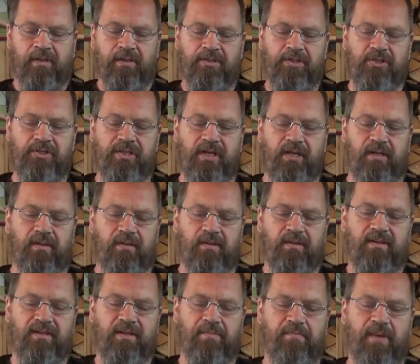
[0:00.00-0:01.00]
She said,
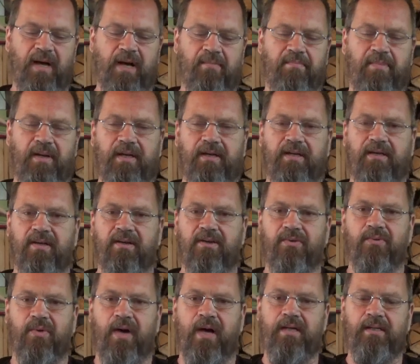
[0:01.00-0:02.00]
the public
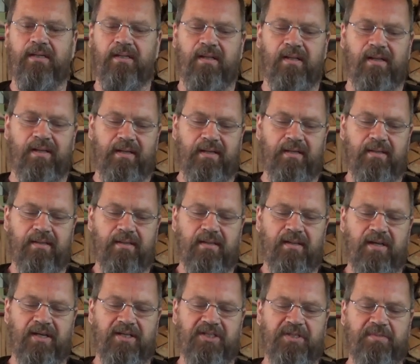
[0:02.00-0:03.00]
rightly
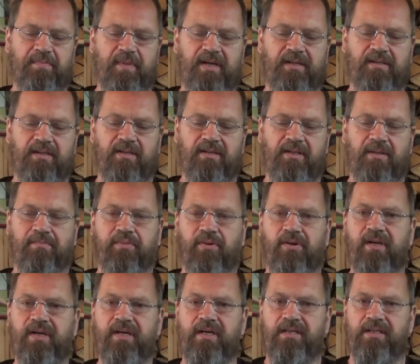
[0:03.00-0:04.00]
expect the
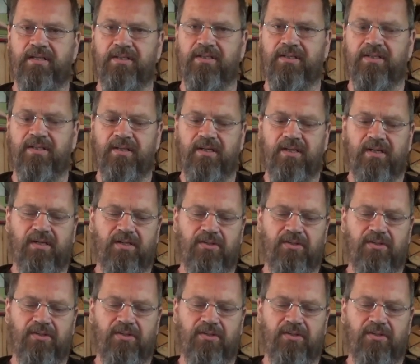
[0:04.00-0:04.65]
police